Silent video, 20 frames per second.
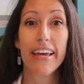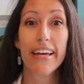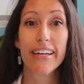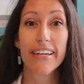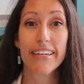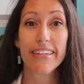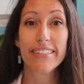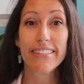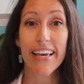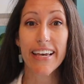It
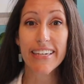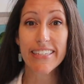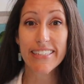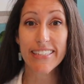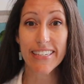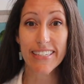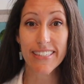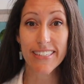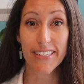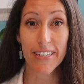is a
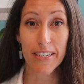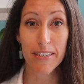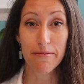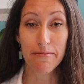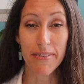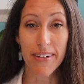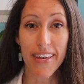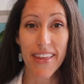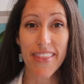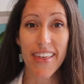
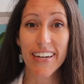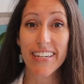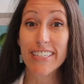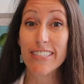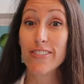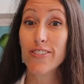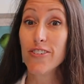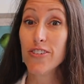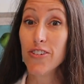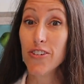system that
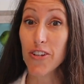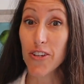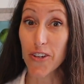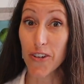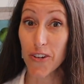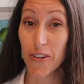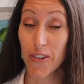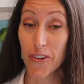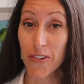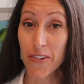is
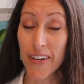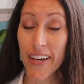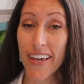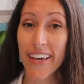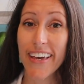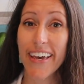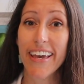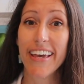new